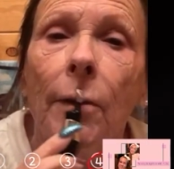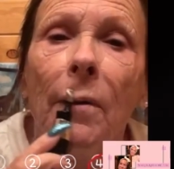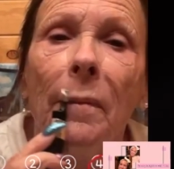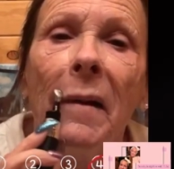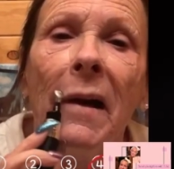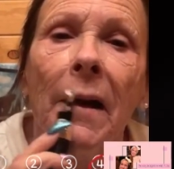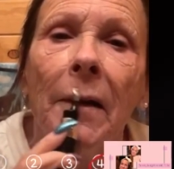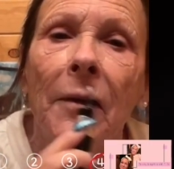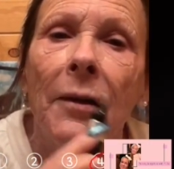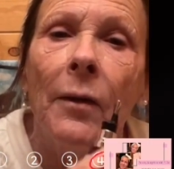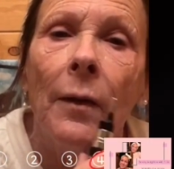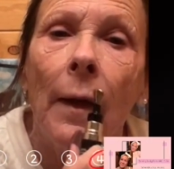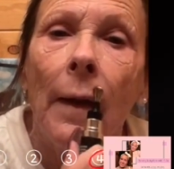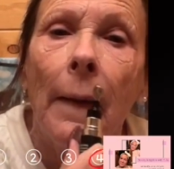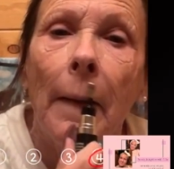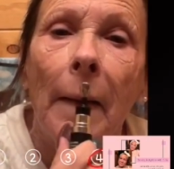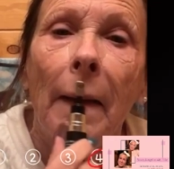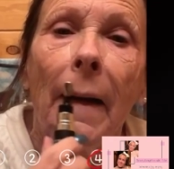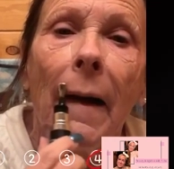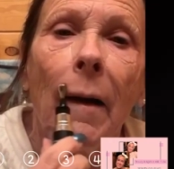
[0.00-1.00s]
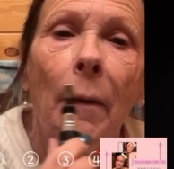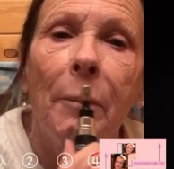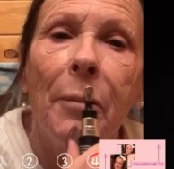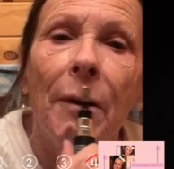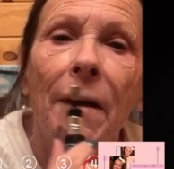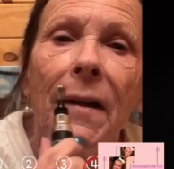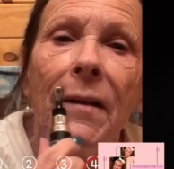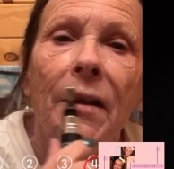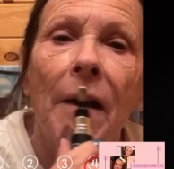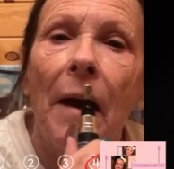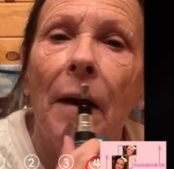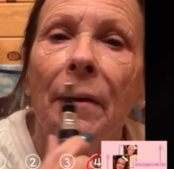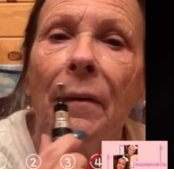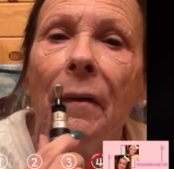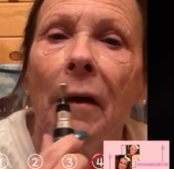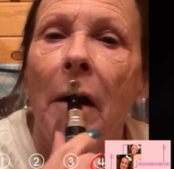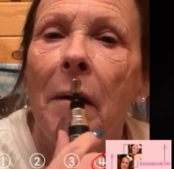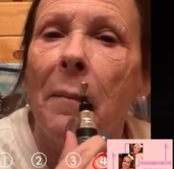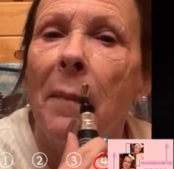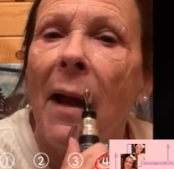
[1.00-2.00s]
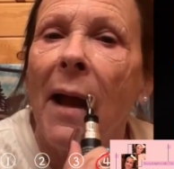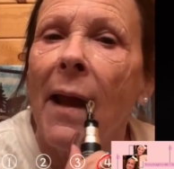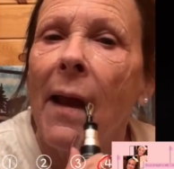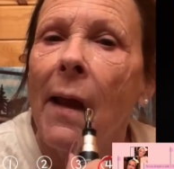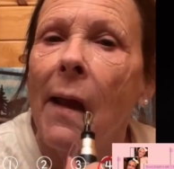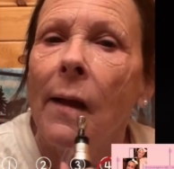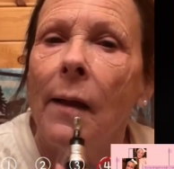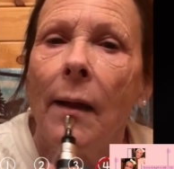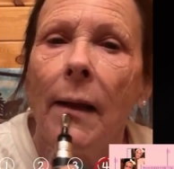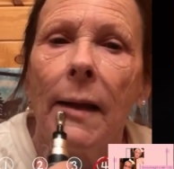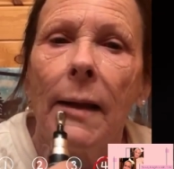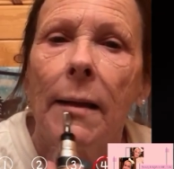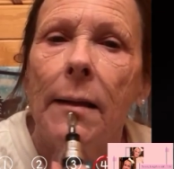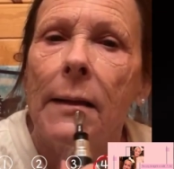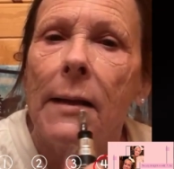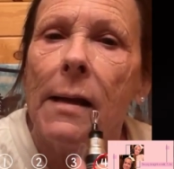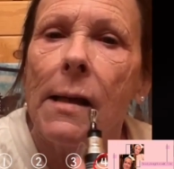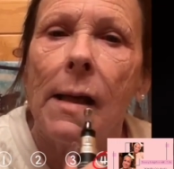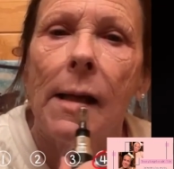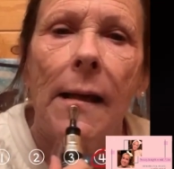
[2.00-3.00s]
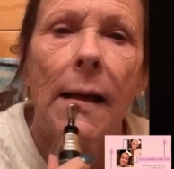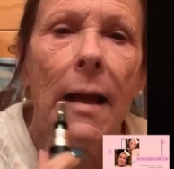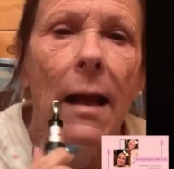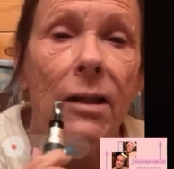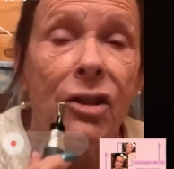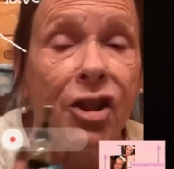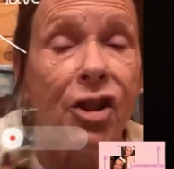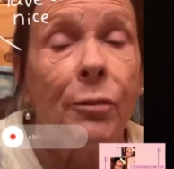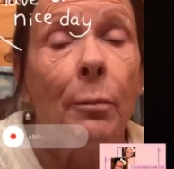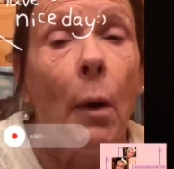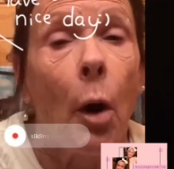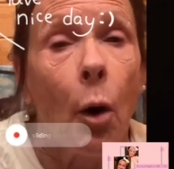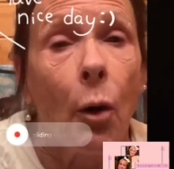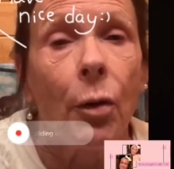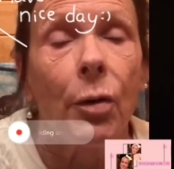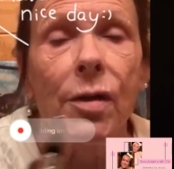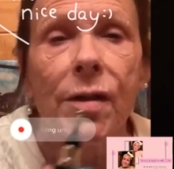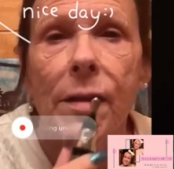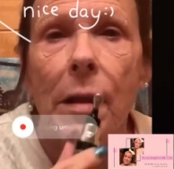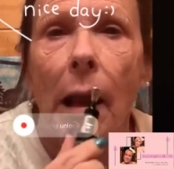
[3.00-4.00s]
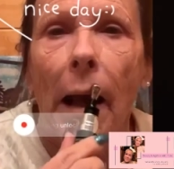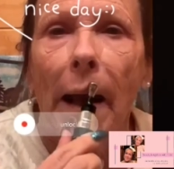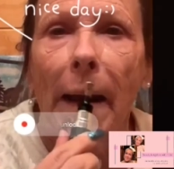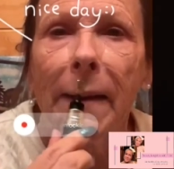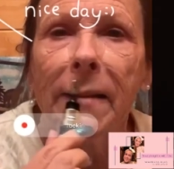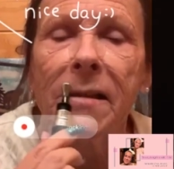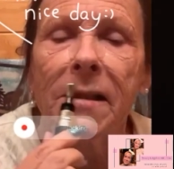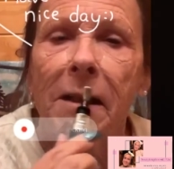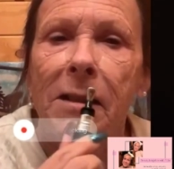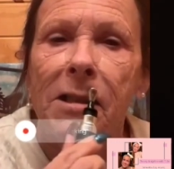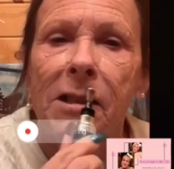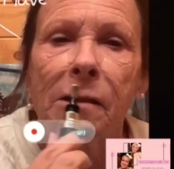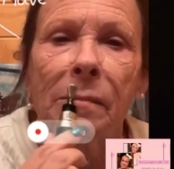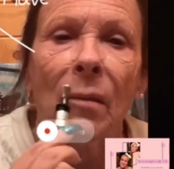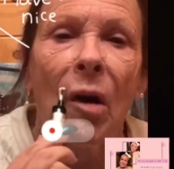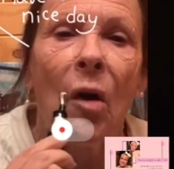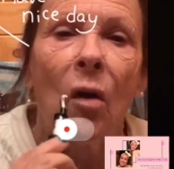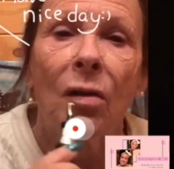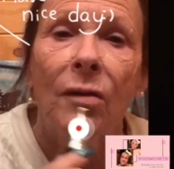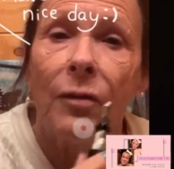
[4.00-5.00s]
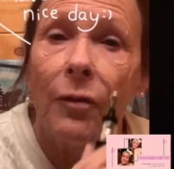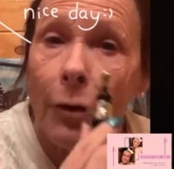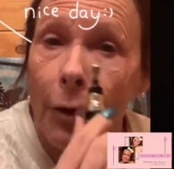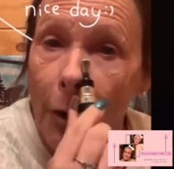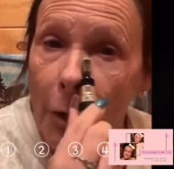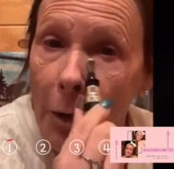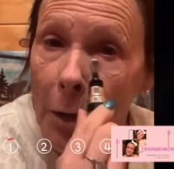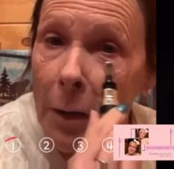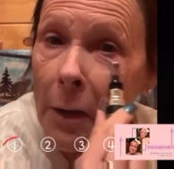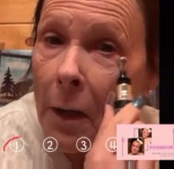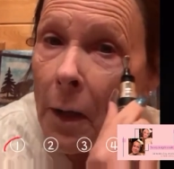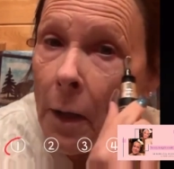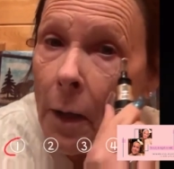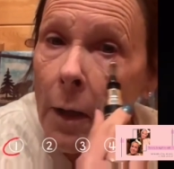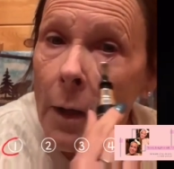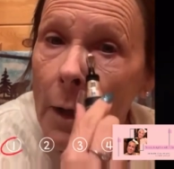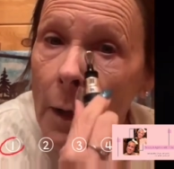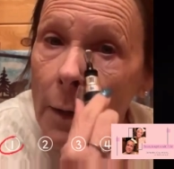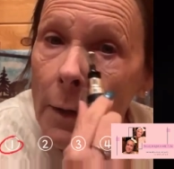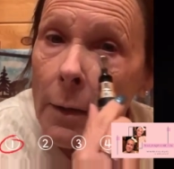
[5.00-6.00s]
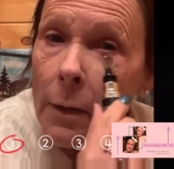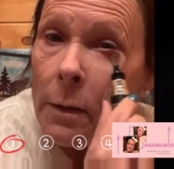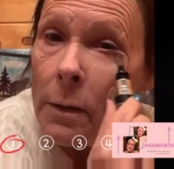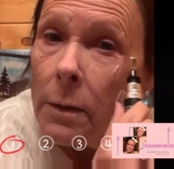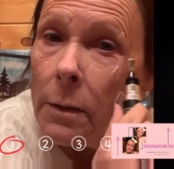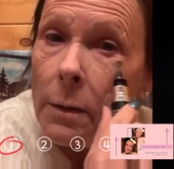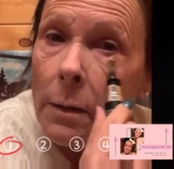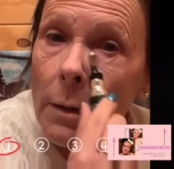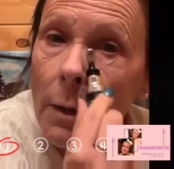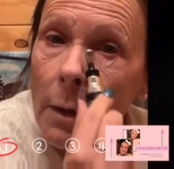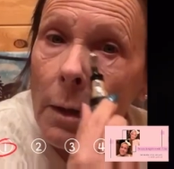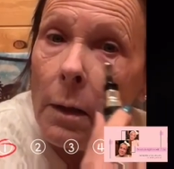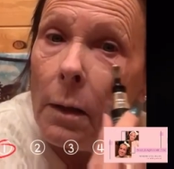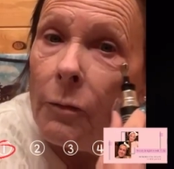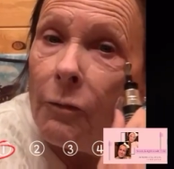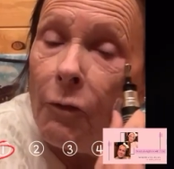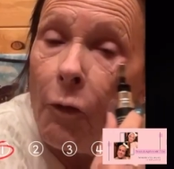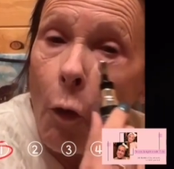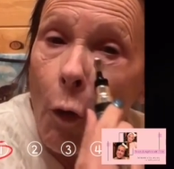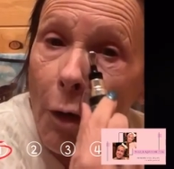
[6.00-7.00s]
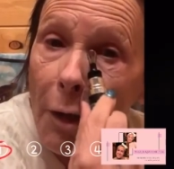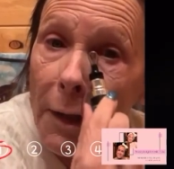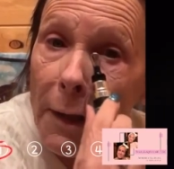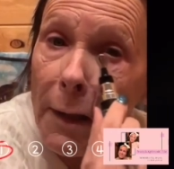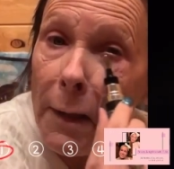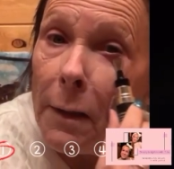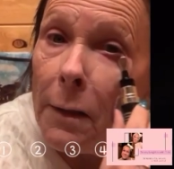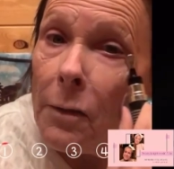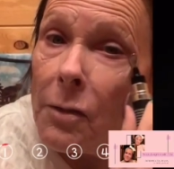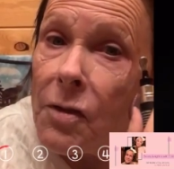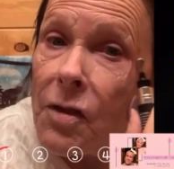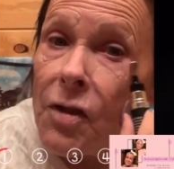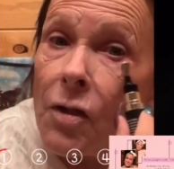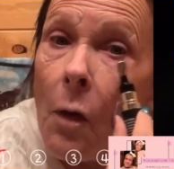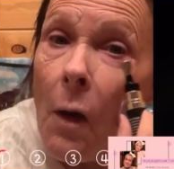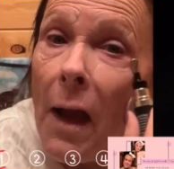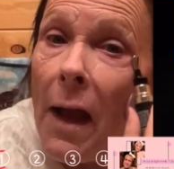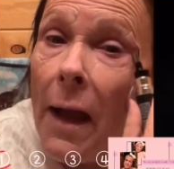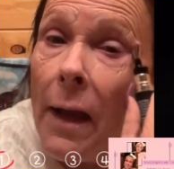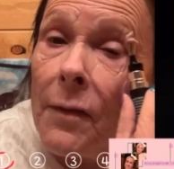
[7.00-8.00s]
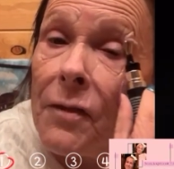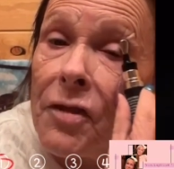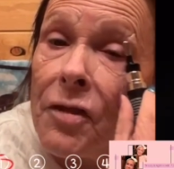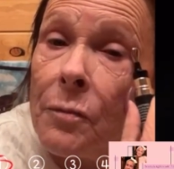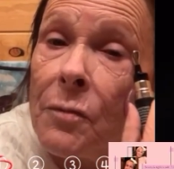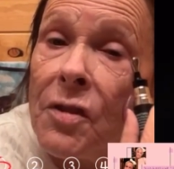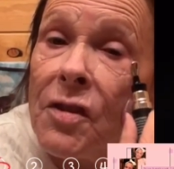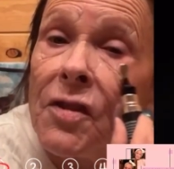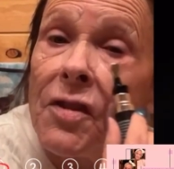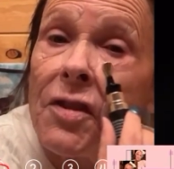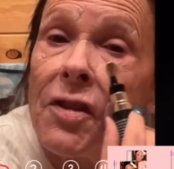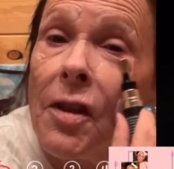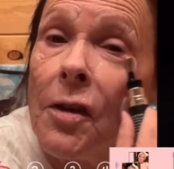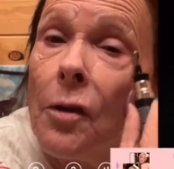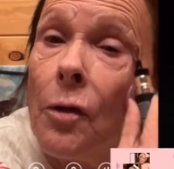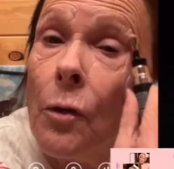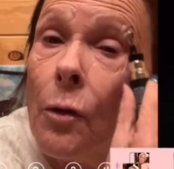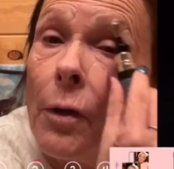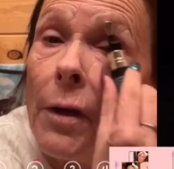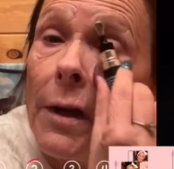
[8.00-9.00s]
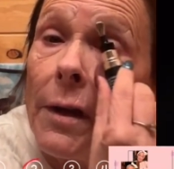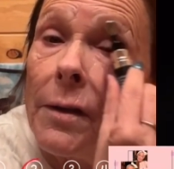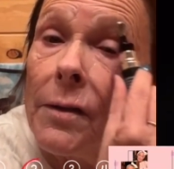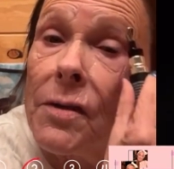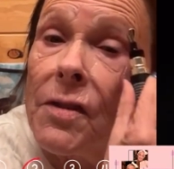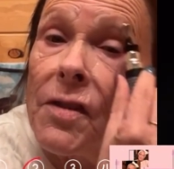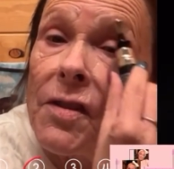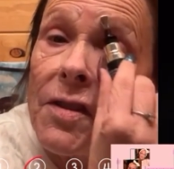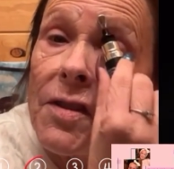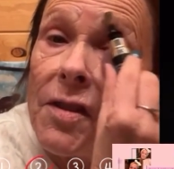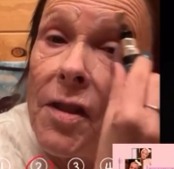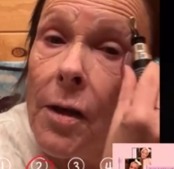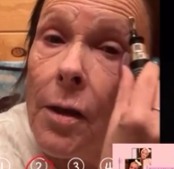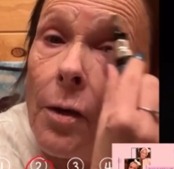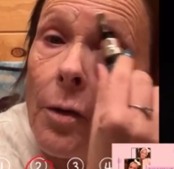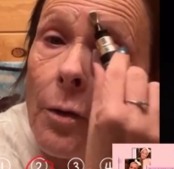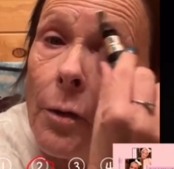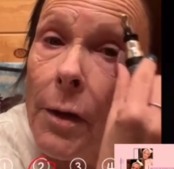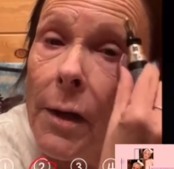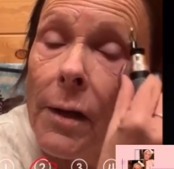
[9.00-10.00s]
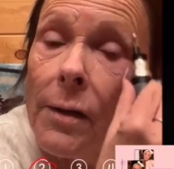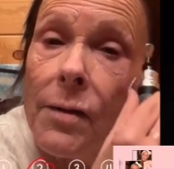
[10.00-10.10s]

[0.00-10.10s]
put out too much, I'll put it down around my smoker's lines. I smoked for 40 years, so I have some serious